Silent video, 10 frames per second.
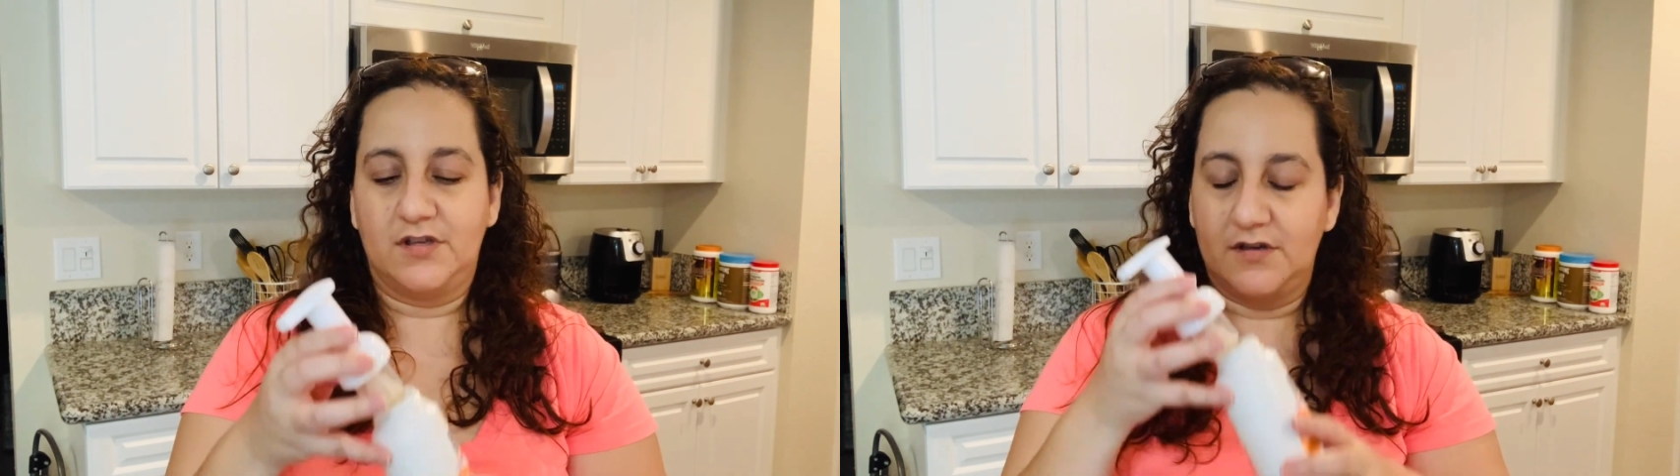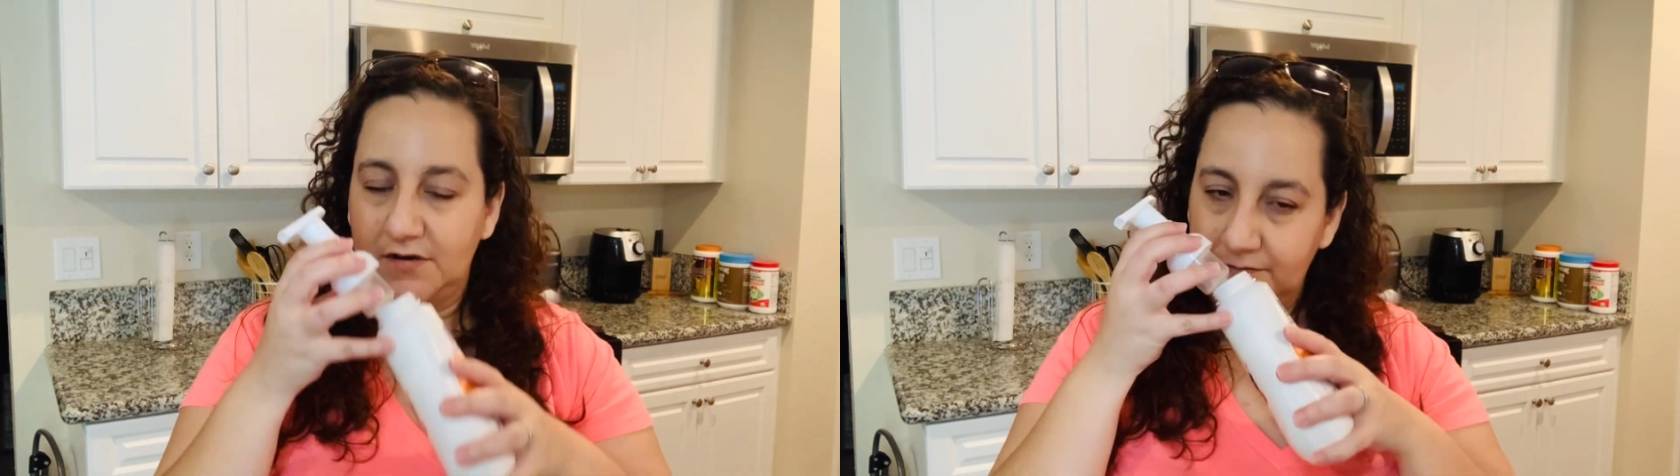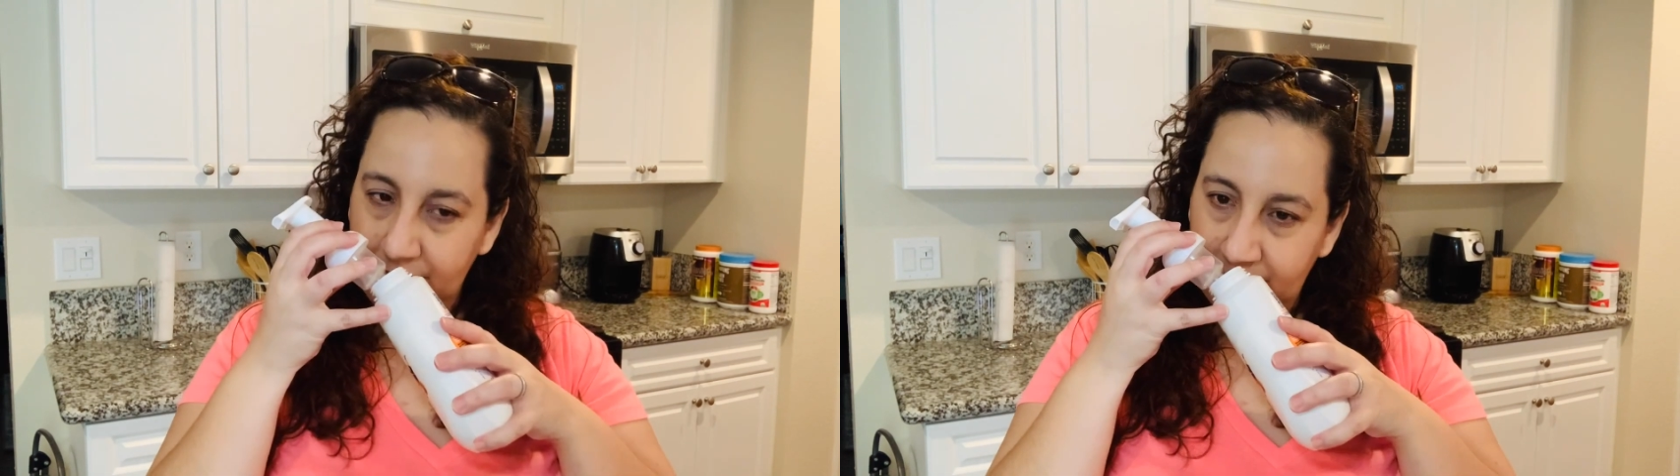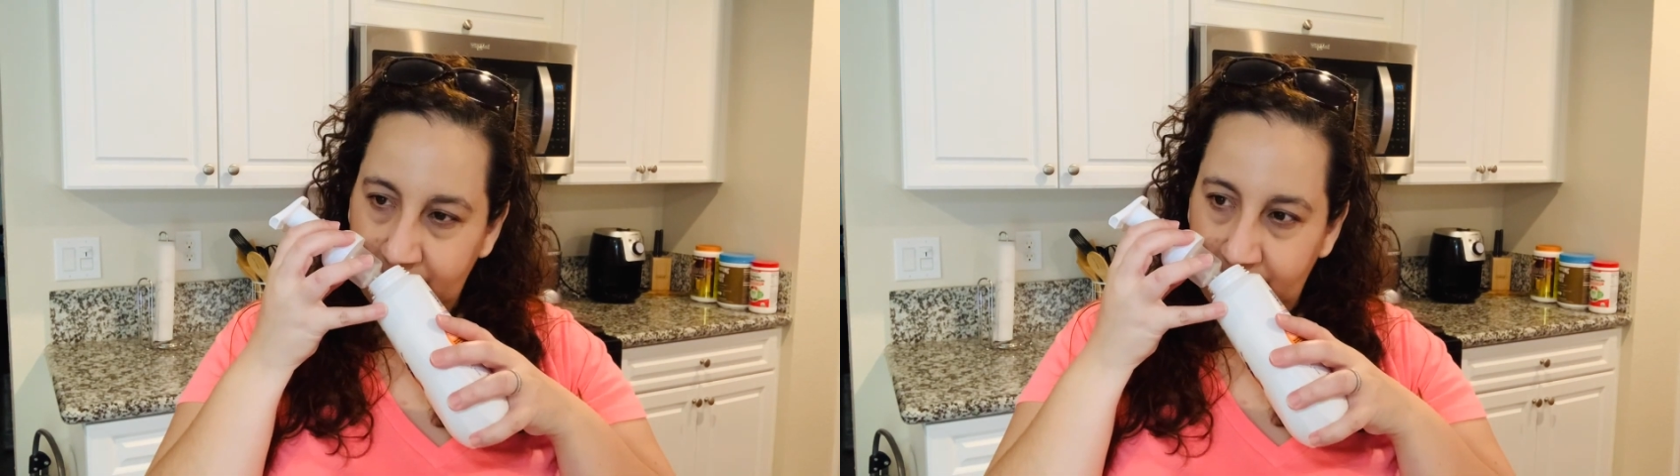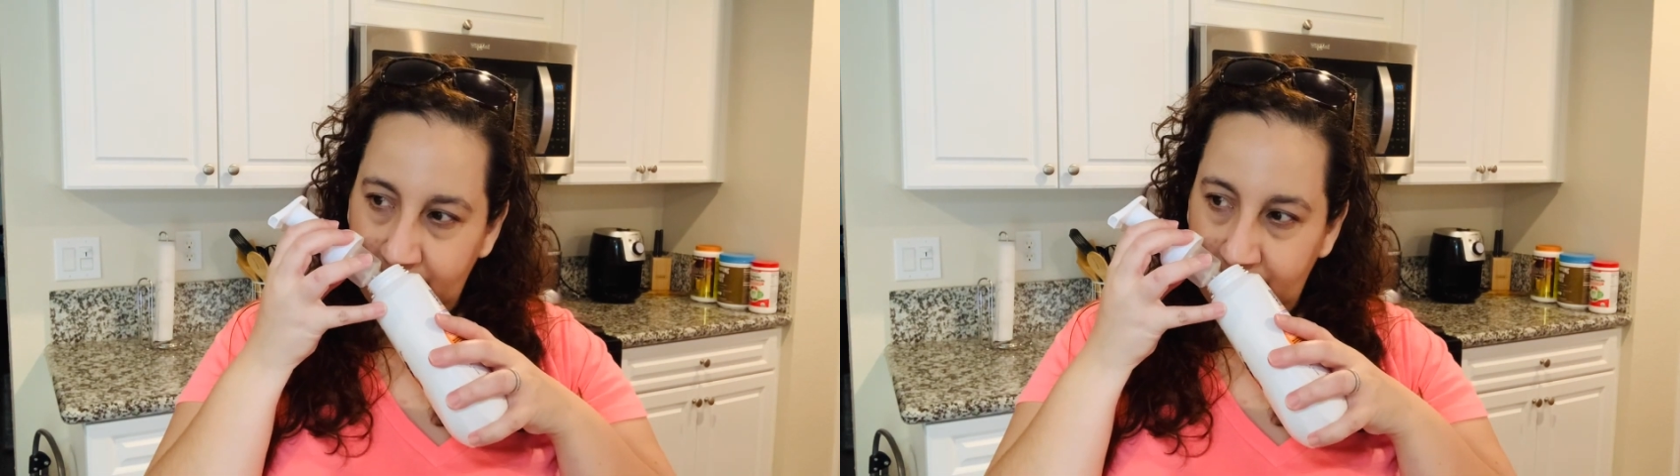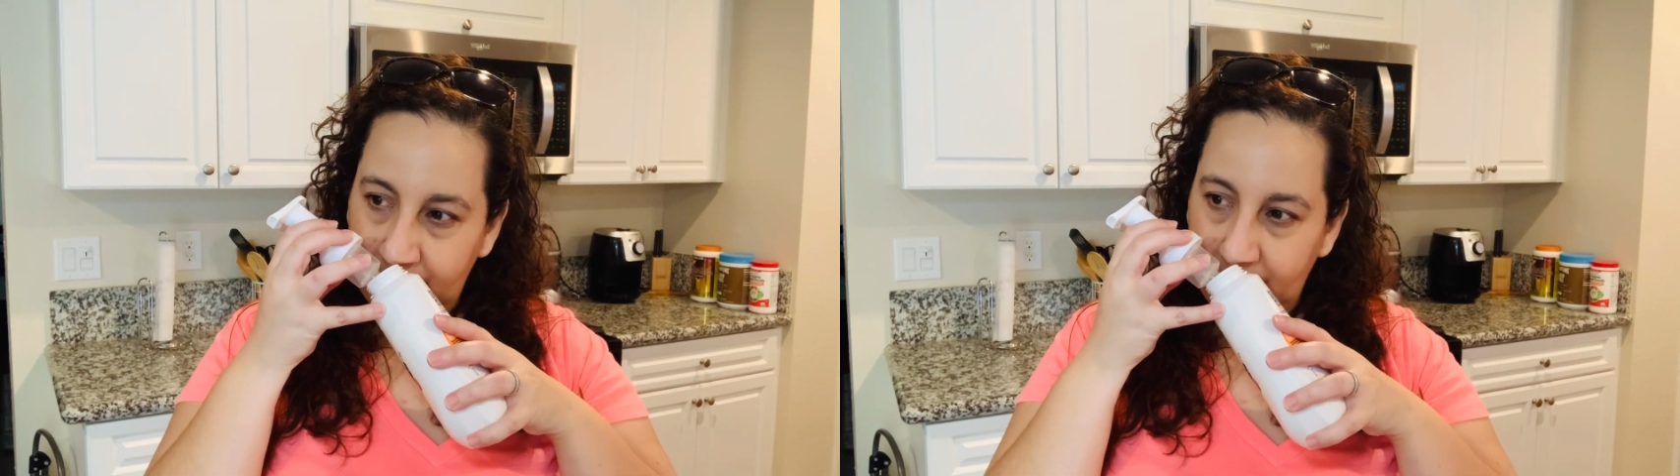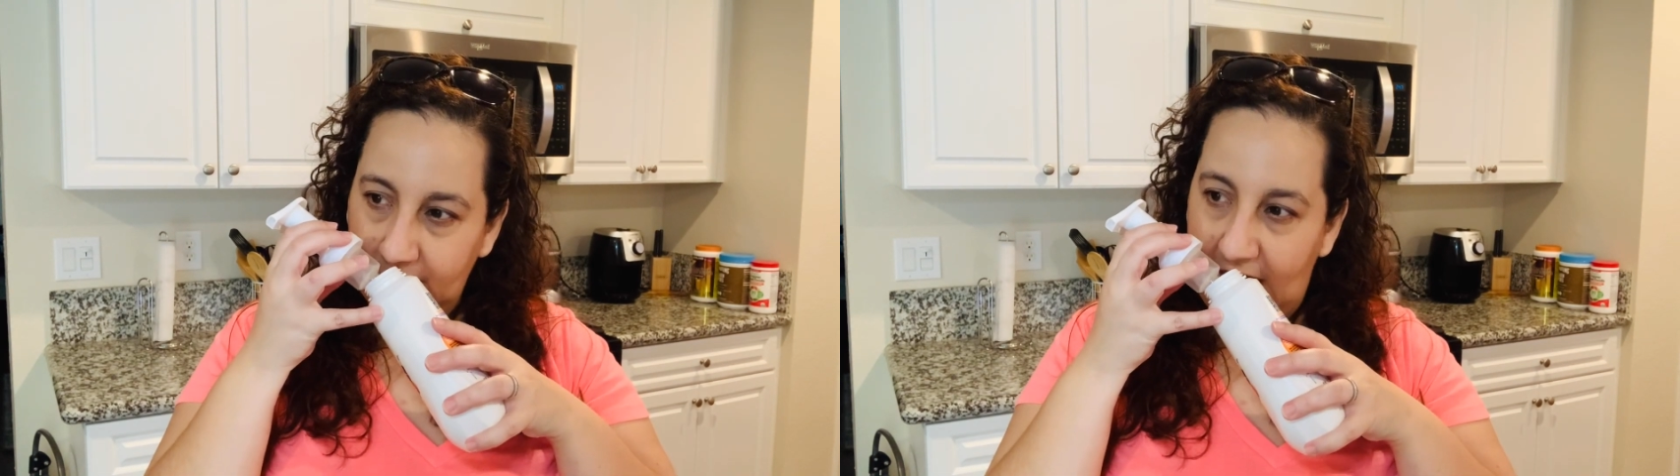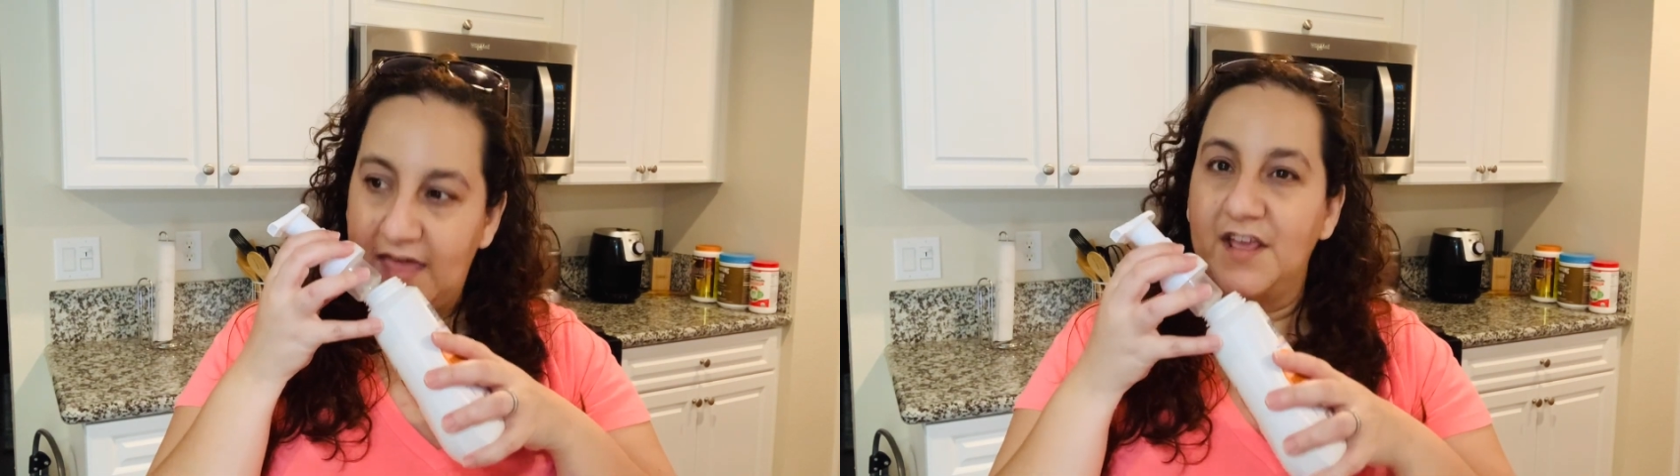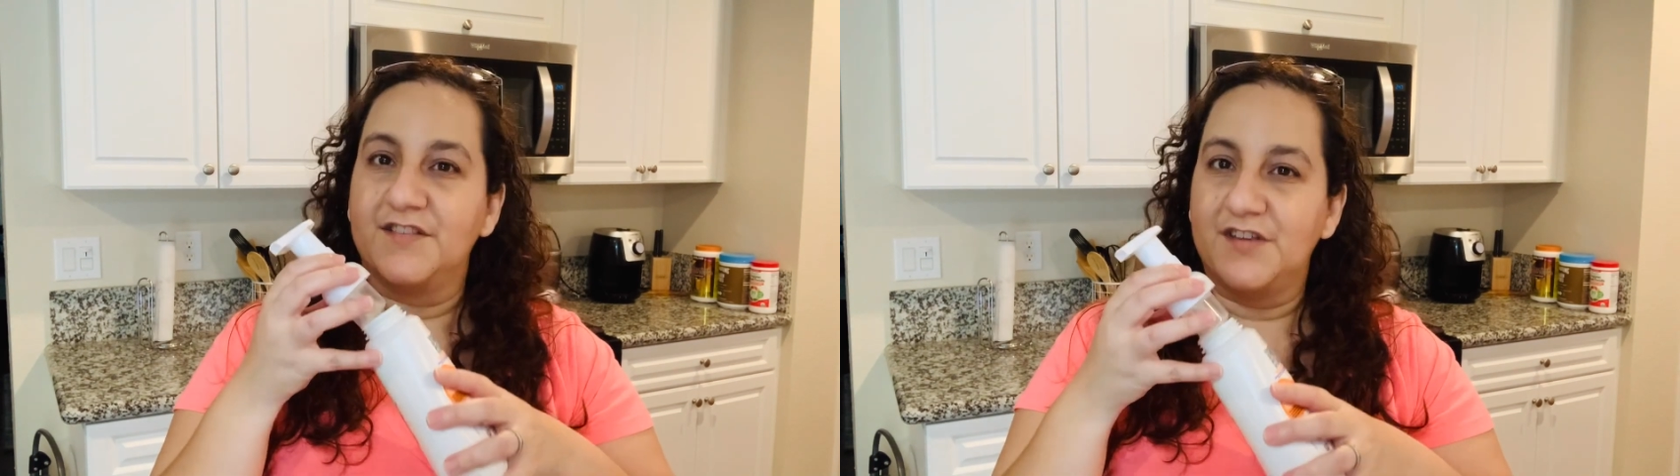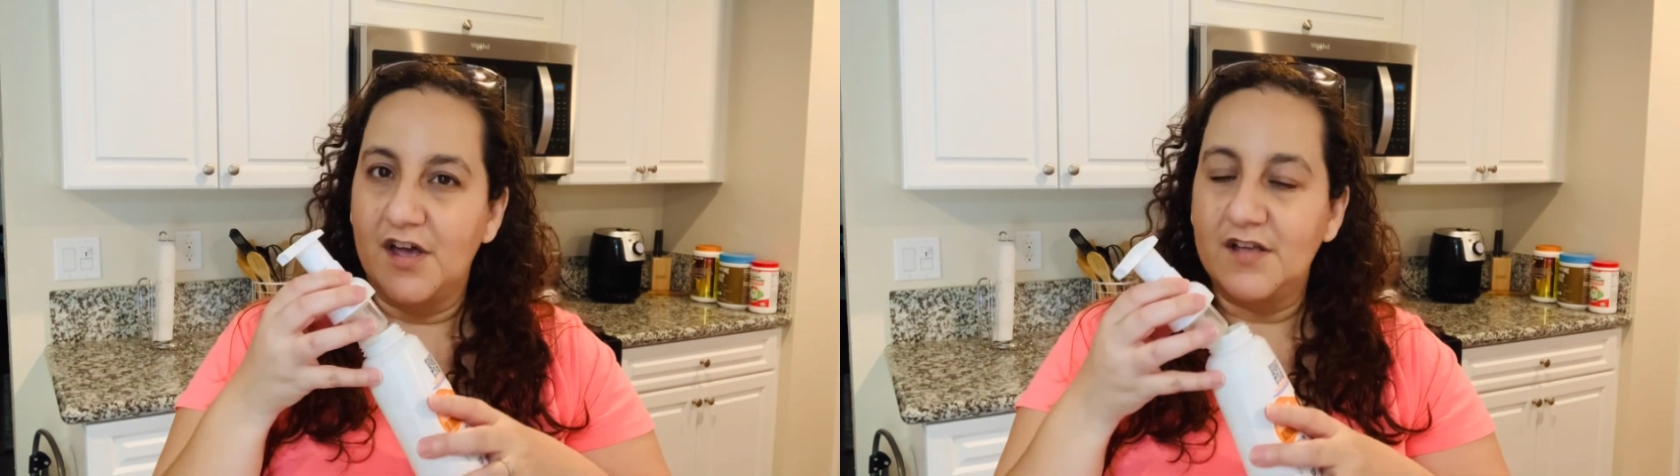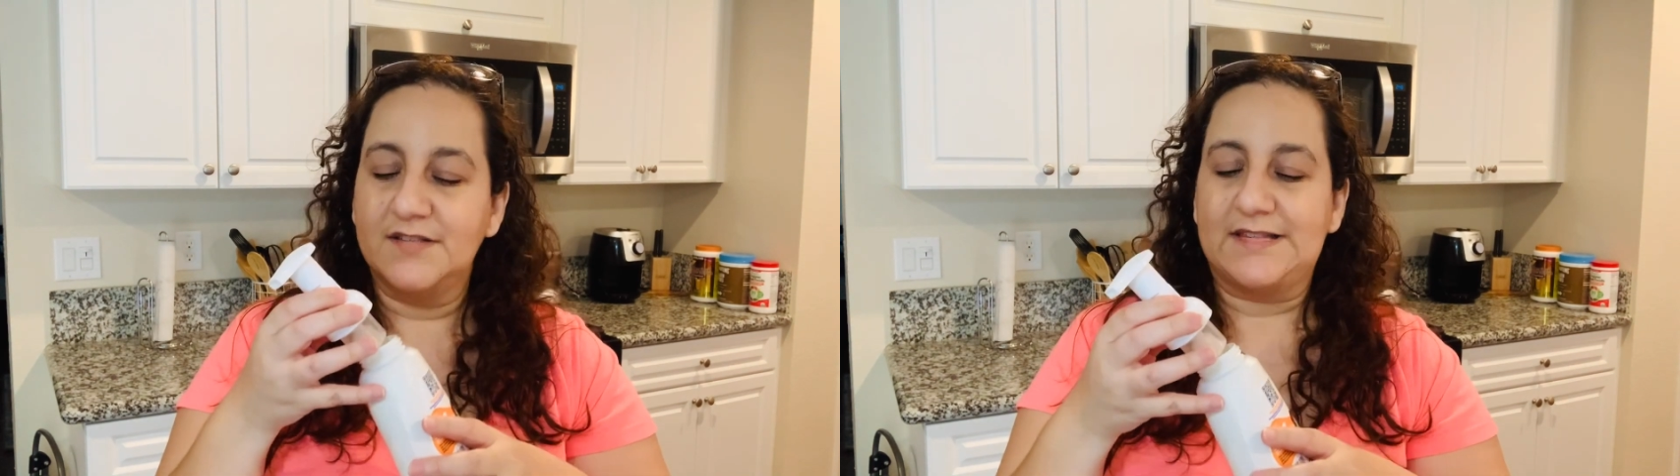good, and it does